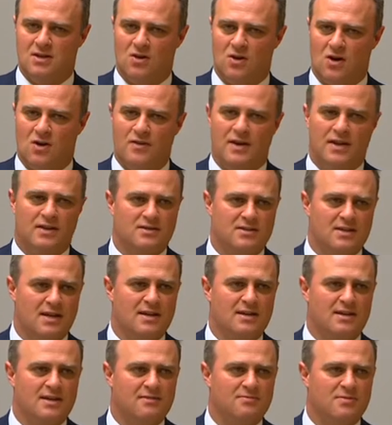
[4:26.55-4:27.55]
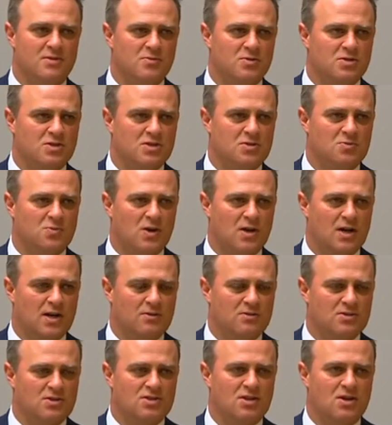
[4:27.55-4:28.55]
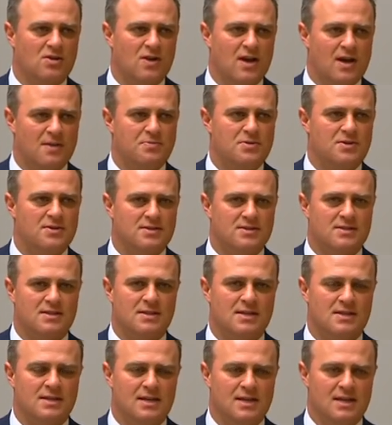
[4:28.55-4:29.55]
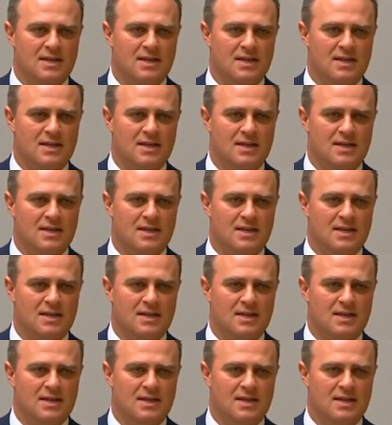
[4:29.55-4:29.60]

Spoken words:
of our state government, which is why I was so happy to see